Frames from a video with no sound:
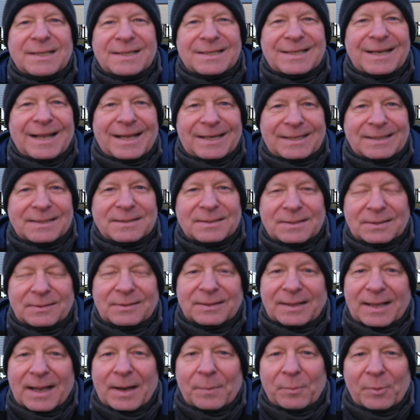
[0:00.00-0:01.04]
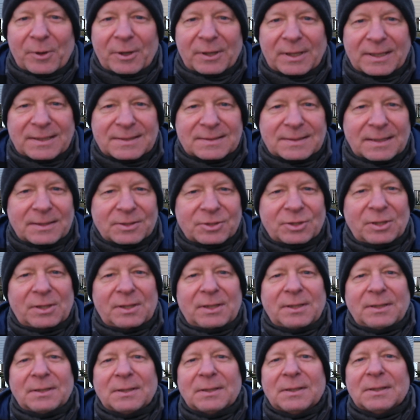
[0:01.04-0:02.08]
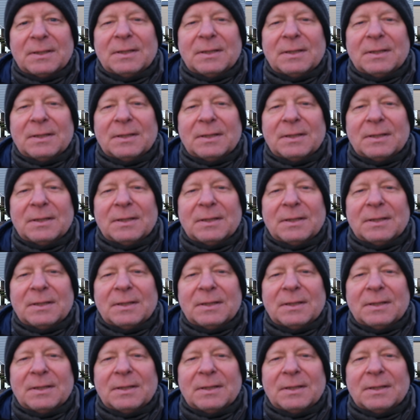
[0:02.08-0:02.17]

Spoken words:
is let into the camera, essentially.